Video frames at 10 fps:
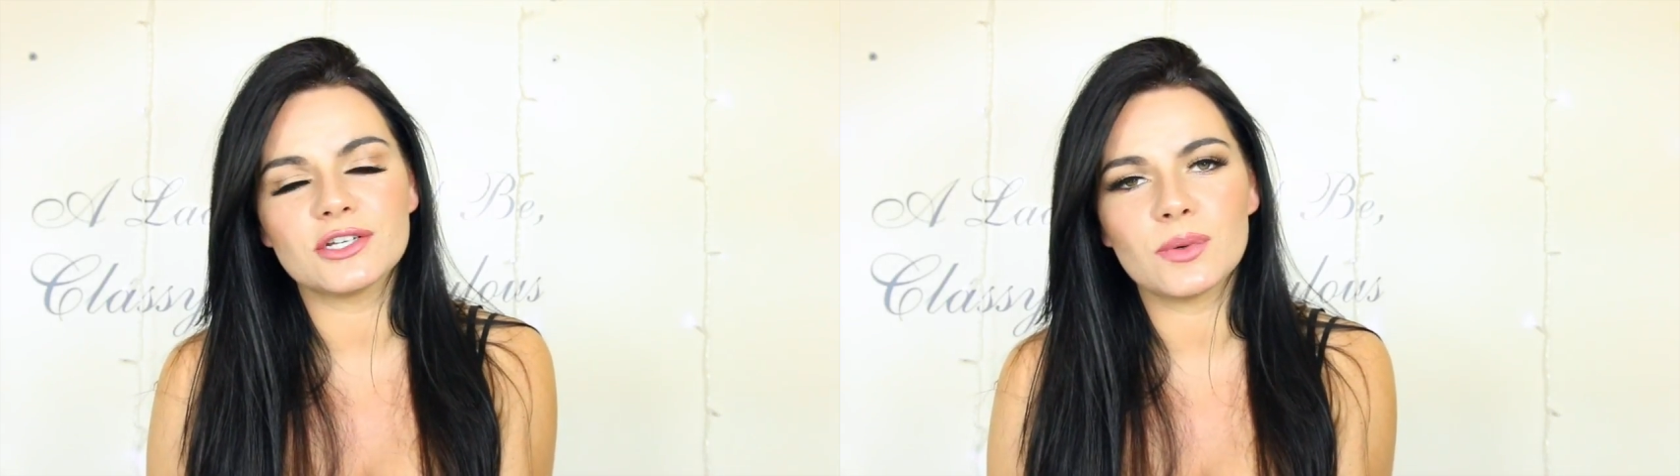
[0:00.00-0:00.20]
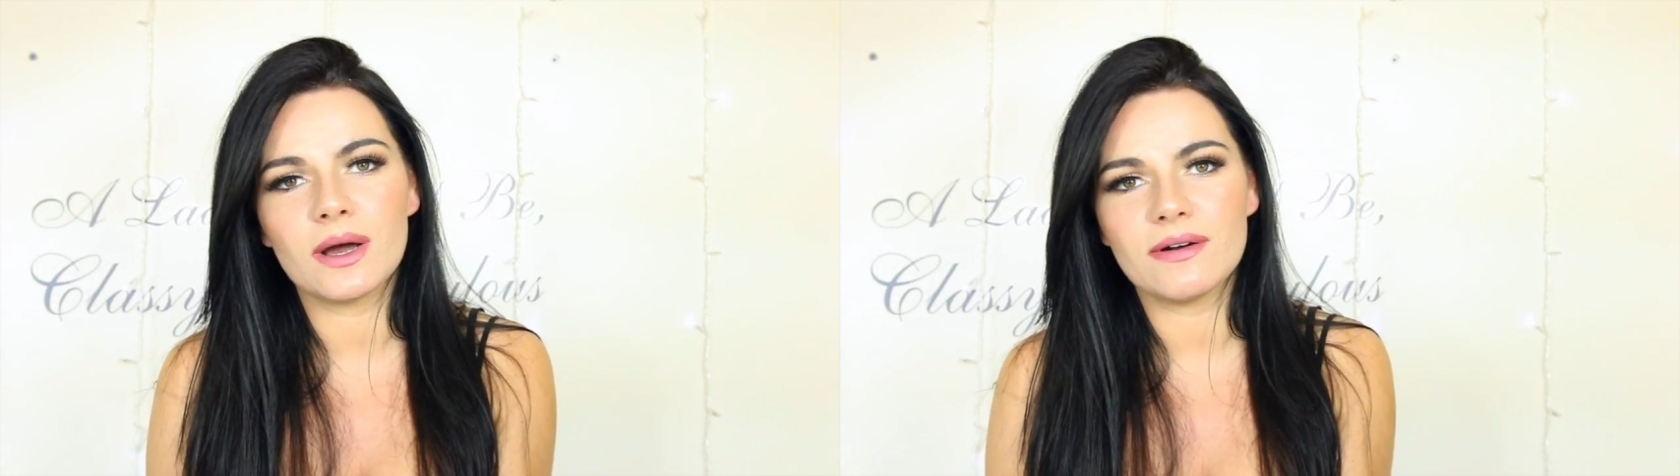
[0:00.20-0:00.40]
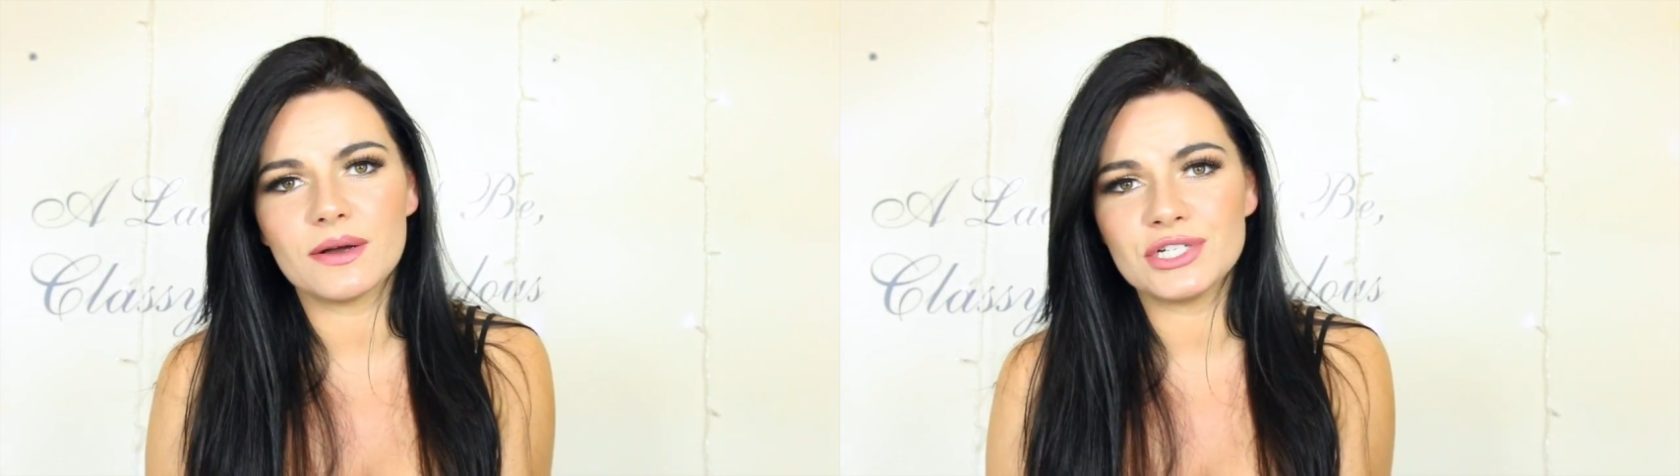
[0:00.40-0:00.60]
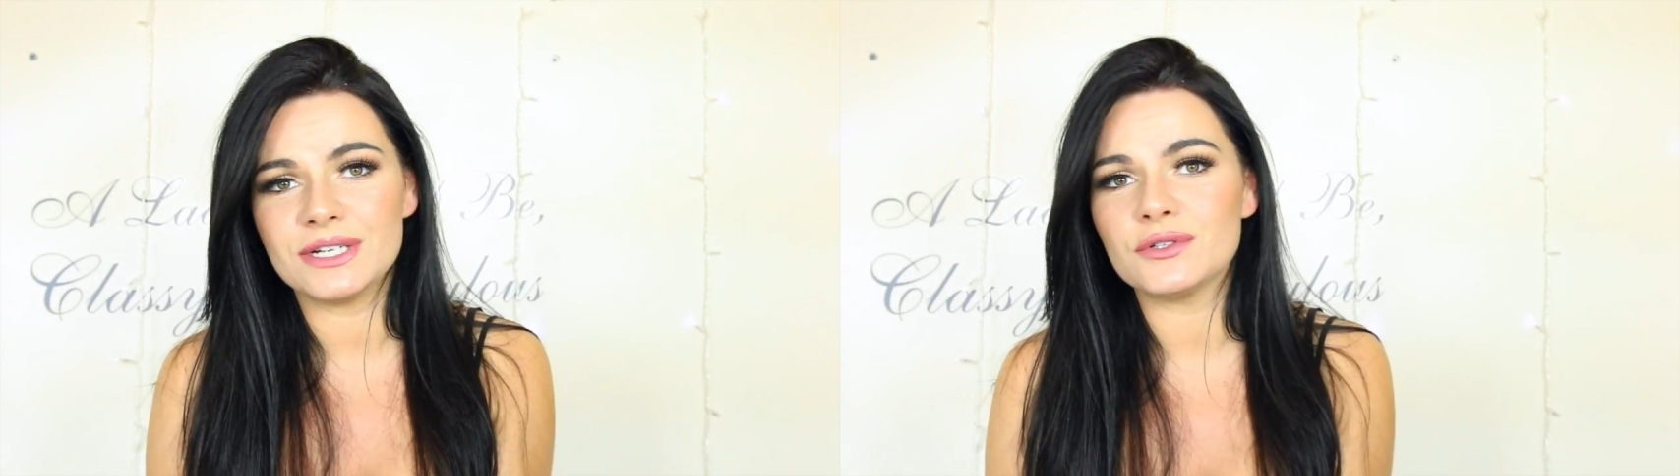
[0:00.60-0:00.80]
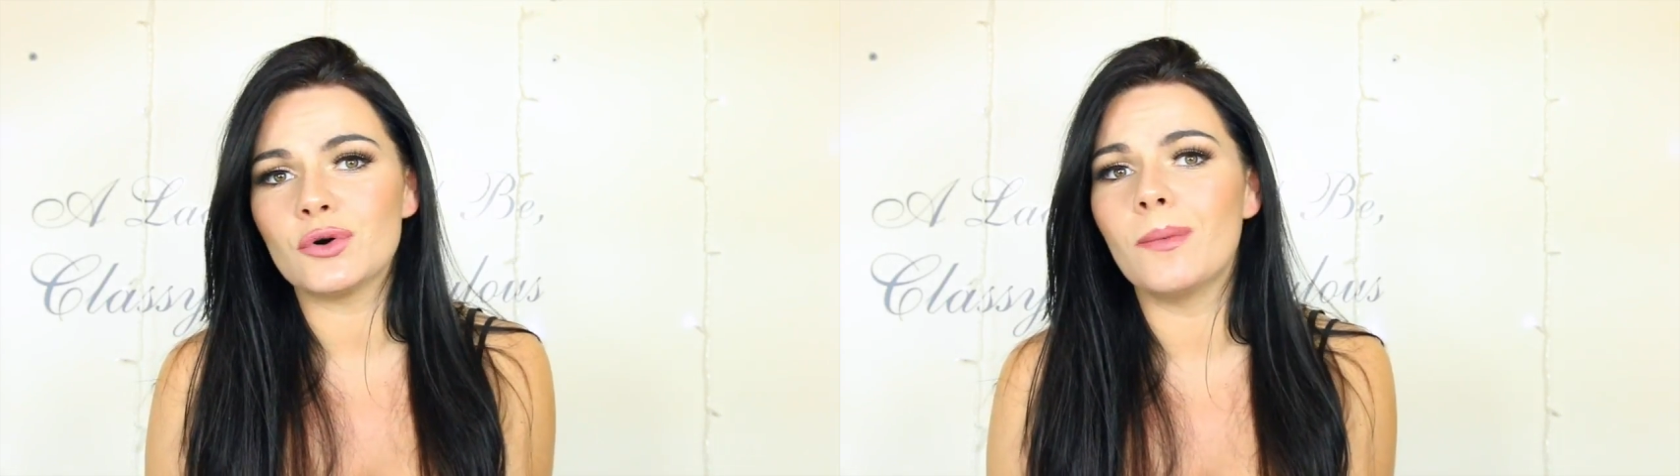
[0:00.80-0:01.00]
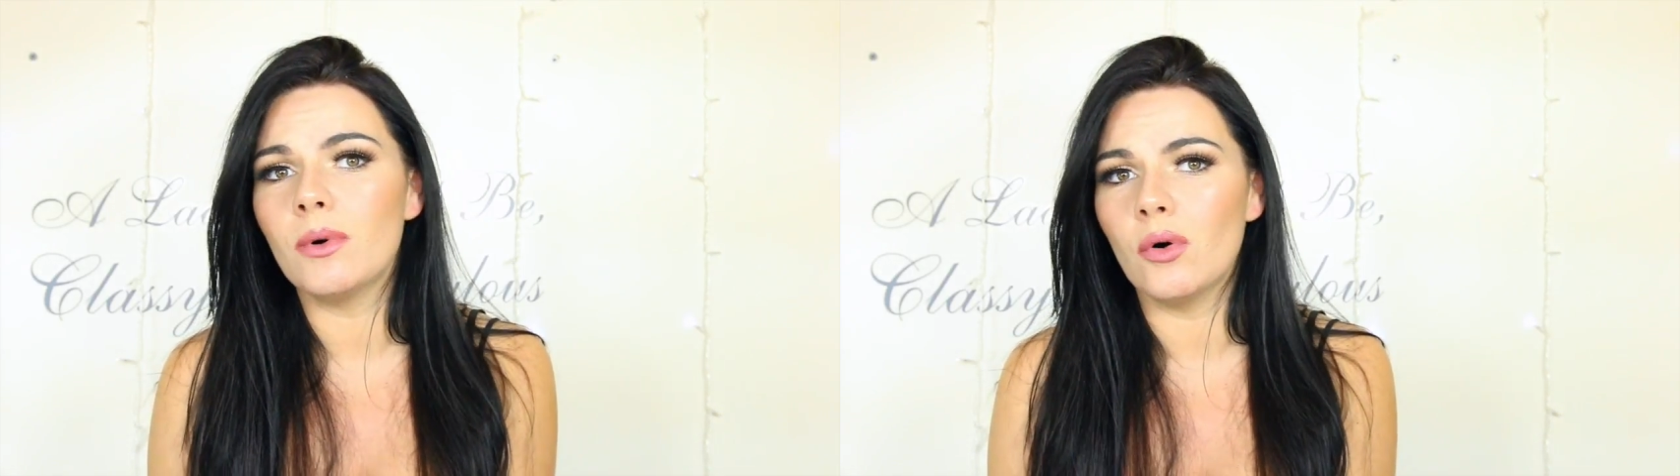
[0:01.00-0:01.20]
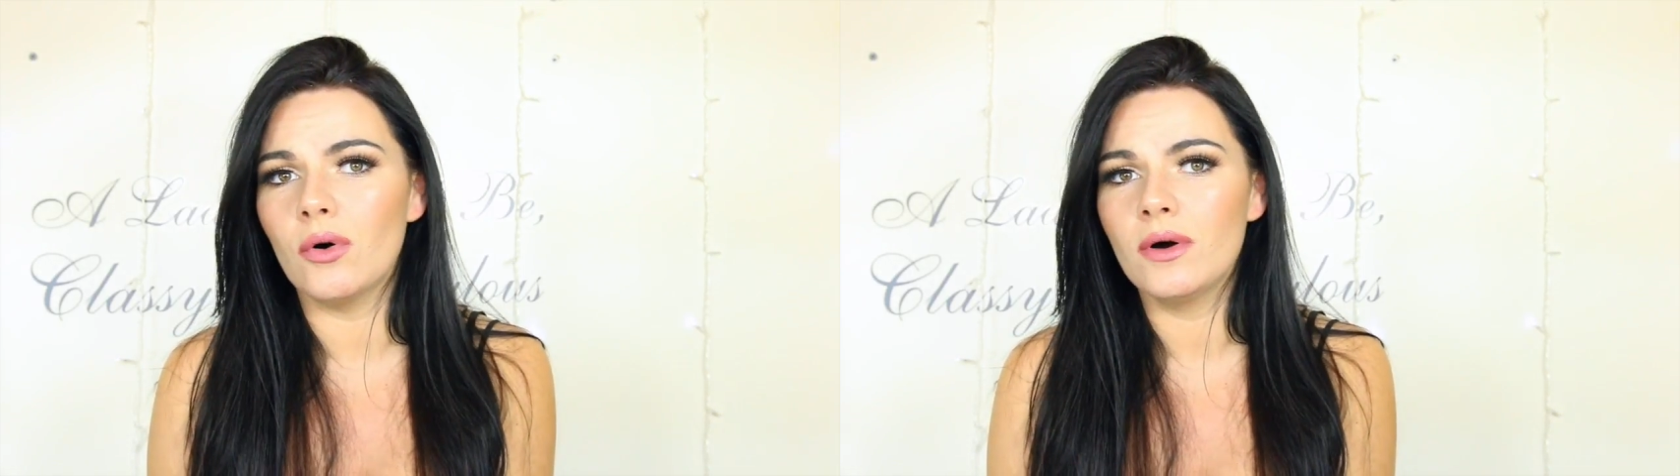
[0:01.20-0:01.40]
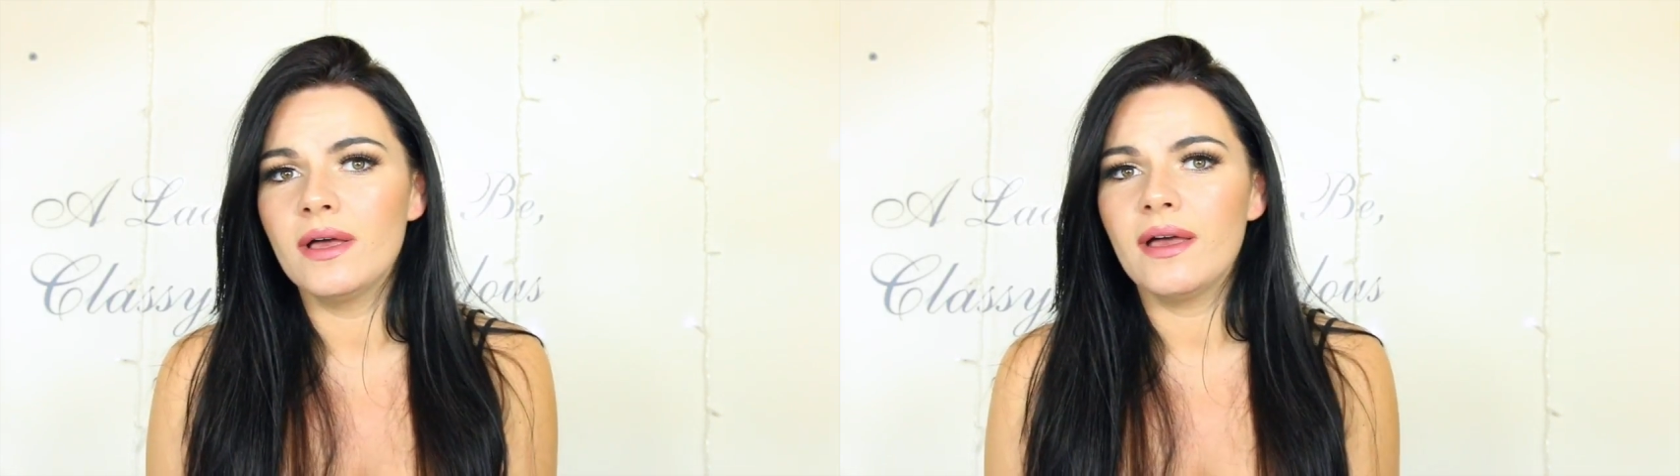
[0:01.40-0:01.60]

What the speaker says: a 12-hour shift or more.